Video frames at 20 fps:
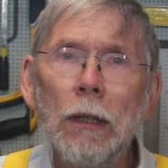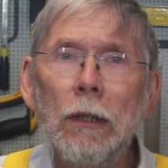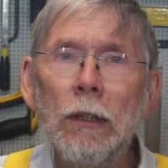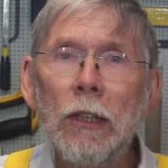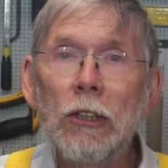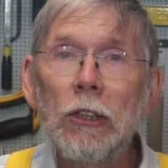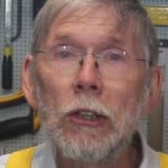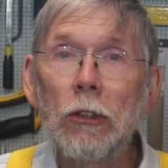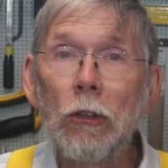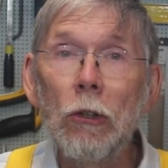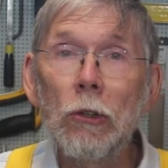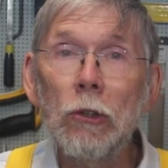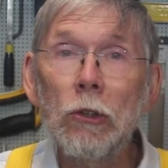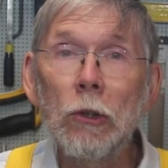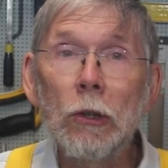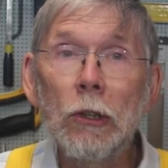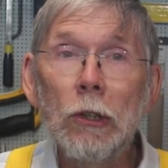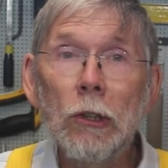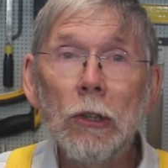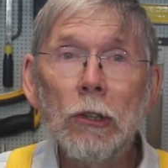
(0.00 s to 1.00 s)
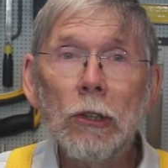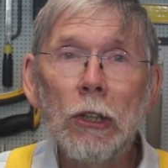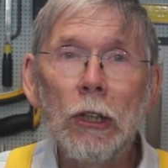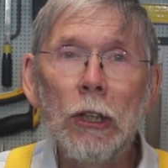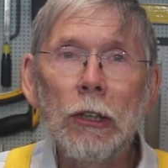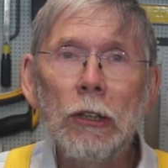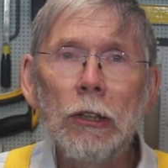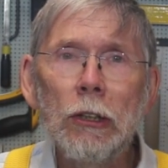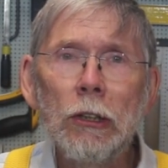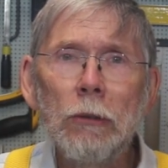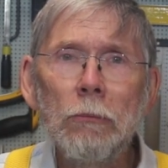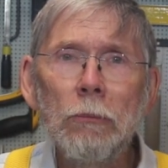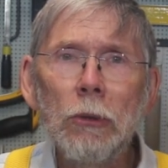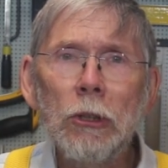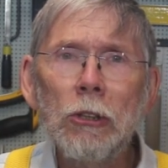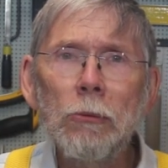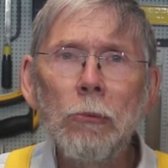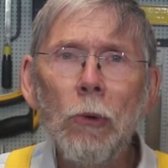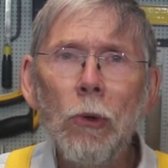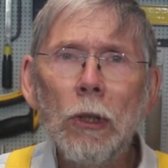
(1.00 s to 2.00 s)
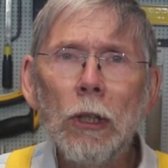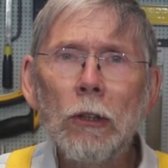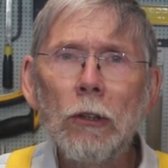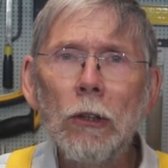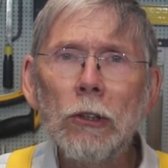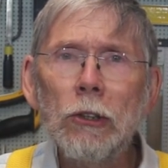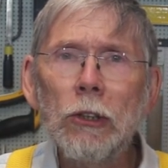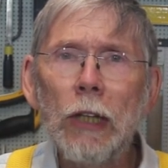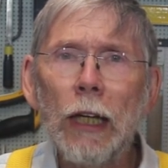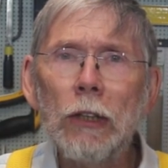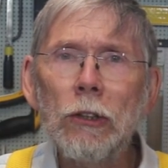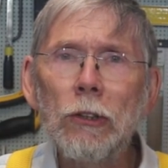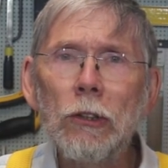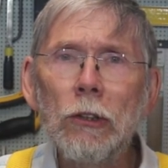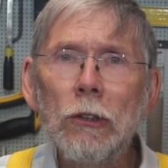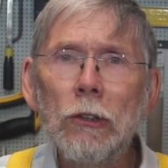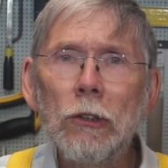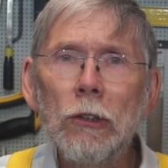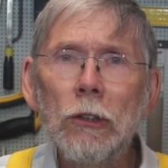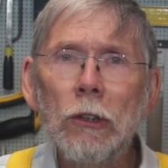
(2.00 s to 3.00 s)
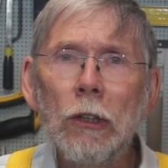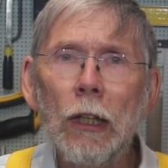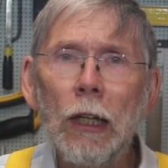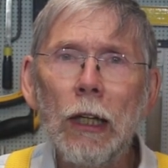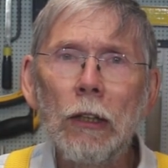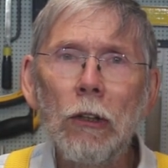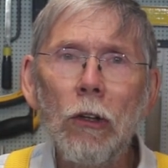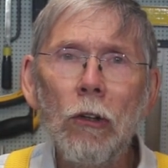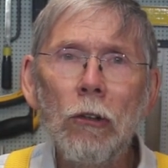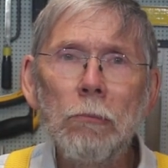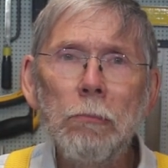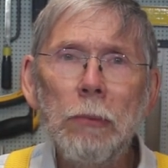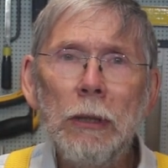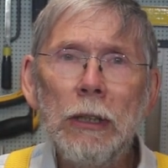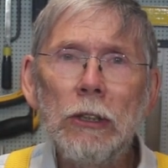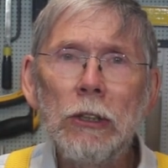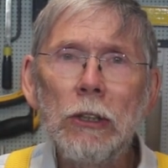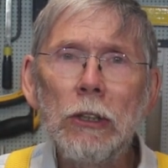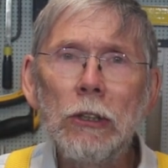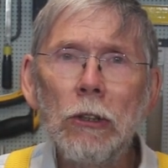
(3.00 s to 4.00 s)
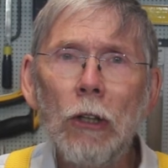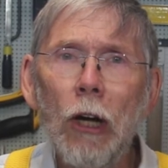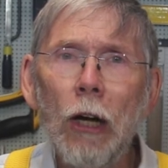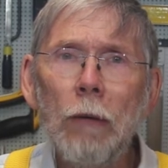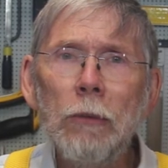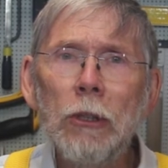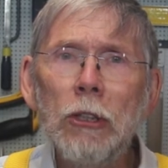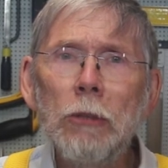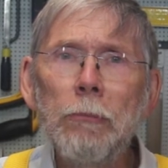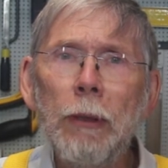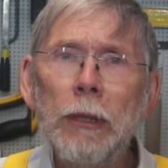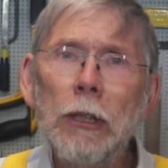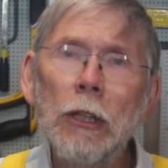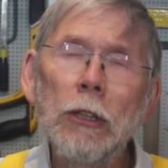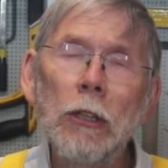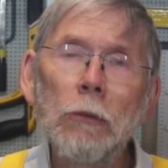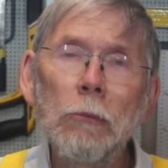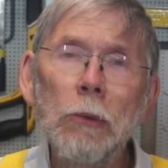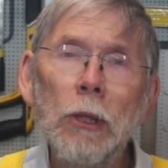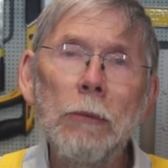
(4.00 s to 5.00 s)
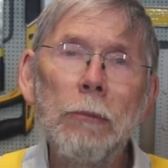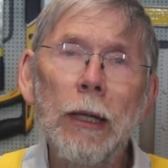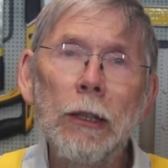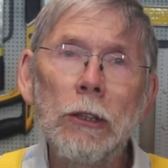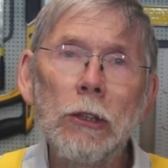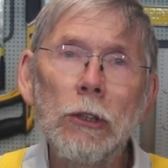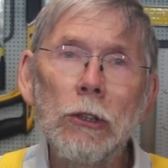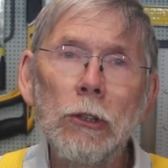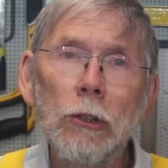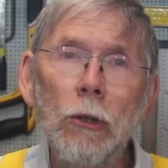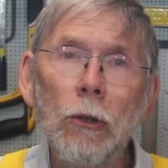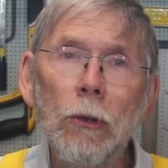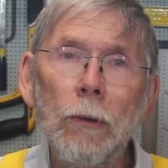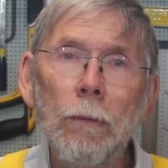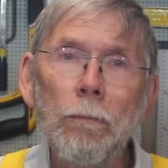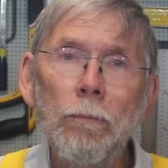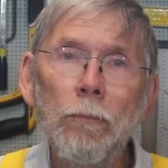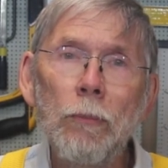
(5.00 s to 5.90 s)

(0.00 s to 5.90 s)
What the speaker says: This can also cross-cut, but smaller cross-sections and long pieces are much better done with a Mitre saw,